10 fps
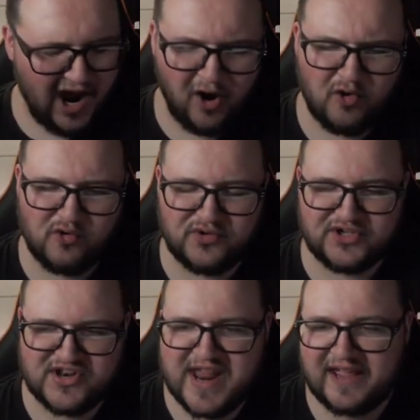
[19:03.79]

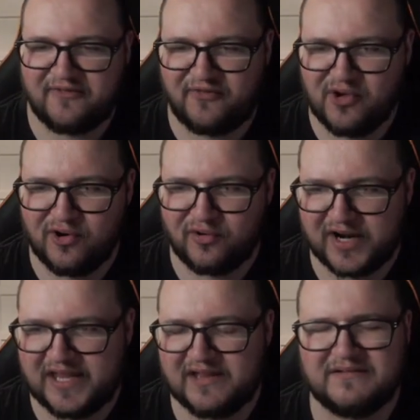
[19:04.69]
old Nick
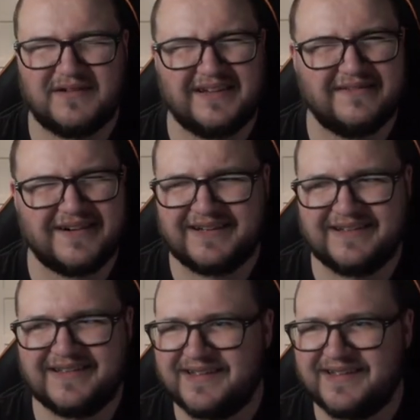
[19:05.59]
Fury. What? what?